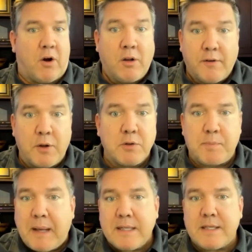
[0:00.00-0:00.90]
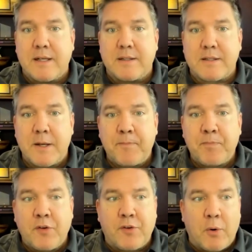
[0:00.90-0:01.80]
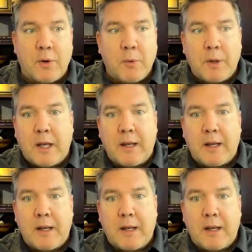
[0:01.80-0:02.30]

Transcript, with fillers: all of those pieces. So